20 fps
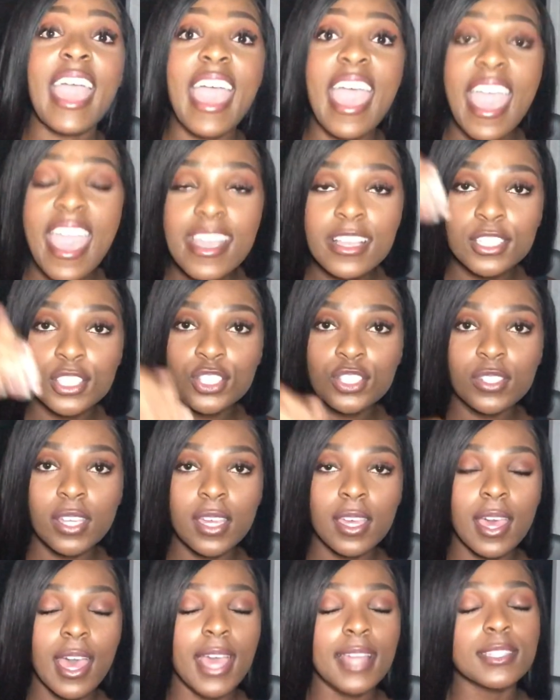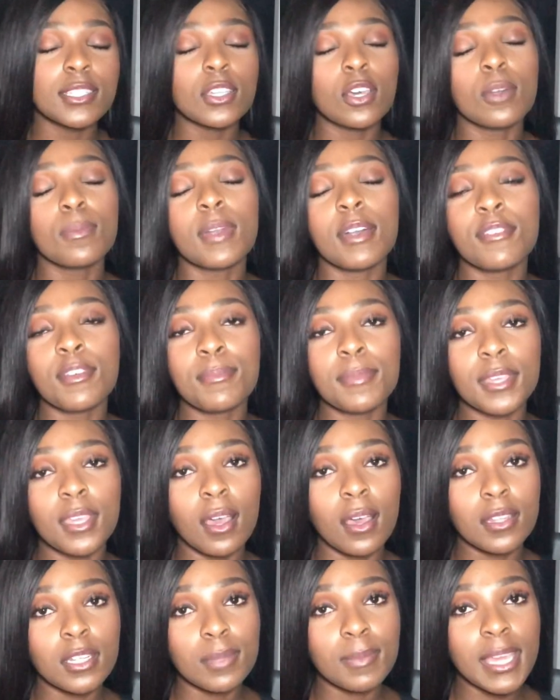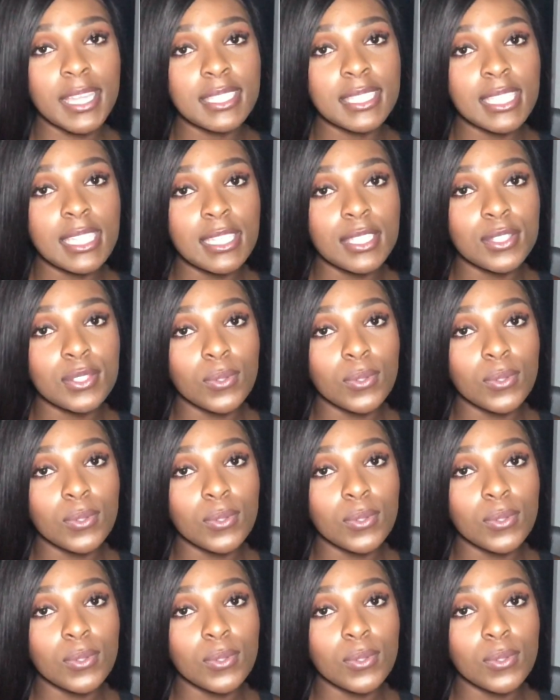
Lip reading: extra. I had to go above and beyond on my TEAS